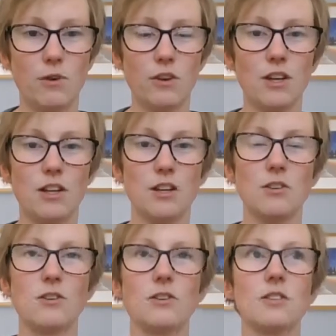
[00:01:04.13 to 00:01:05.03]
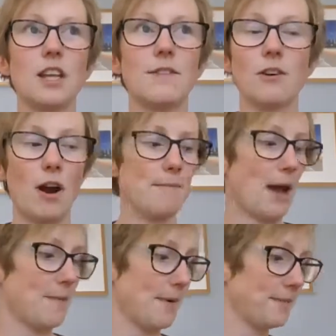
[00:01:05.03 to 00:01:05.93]
or you can use even crepe
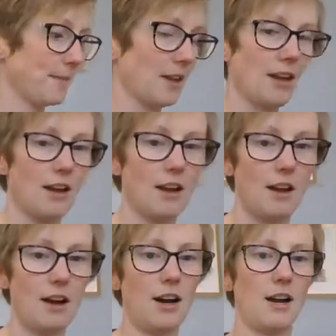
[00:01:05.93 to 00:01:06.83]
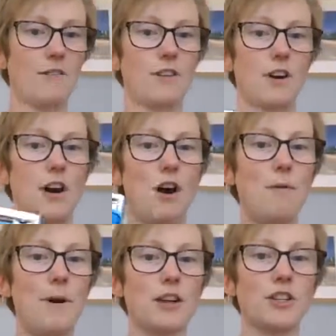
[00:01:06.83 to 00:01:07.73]
paper. I've got
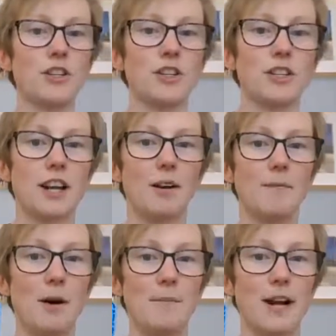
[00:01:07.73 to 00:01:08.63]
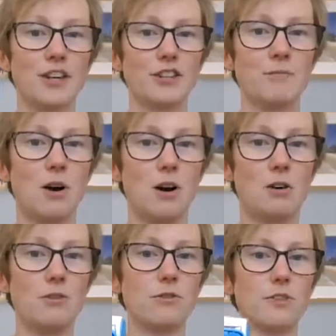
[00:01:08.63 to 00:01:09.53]
hole punch to help punch some
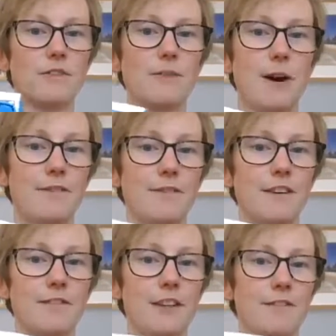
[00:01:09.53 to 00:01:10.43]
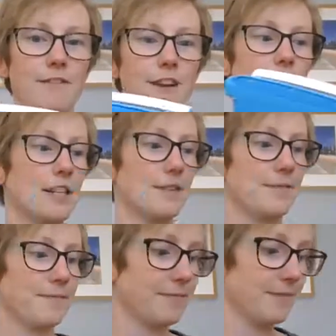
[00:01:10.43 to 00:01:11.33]
holes for the feet,
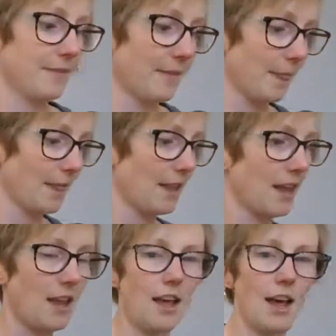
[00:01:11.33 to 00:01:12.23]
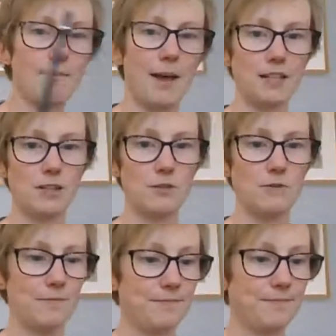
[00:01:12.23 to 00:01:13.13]
a
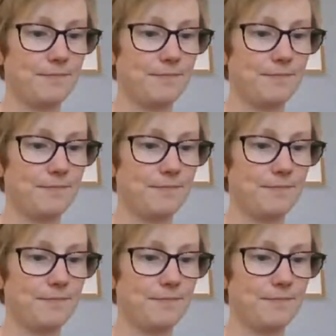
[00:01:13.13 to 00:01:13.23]
pencil,